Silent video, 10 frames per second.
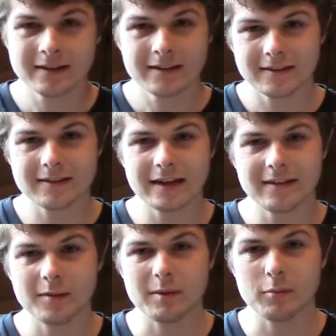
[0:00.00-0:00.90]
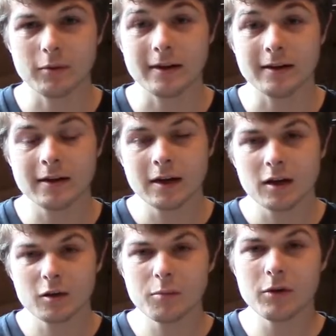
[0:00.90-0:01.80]
it's not terribly important.
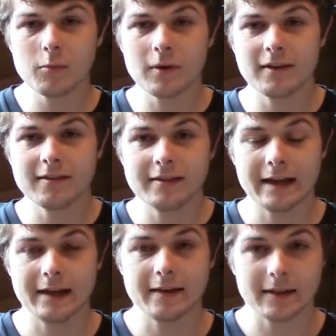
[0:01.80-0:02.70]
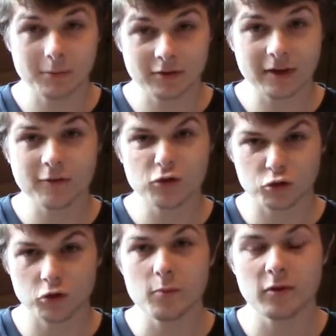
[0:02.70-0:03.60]
The point was that there were several
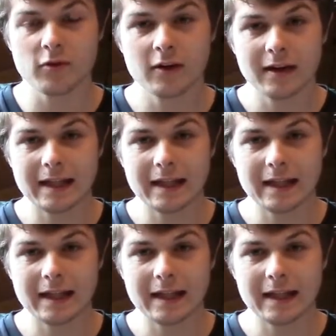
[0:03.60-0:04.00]
groups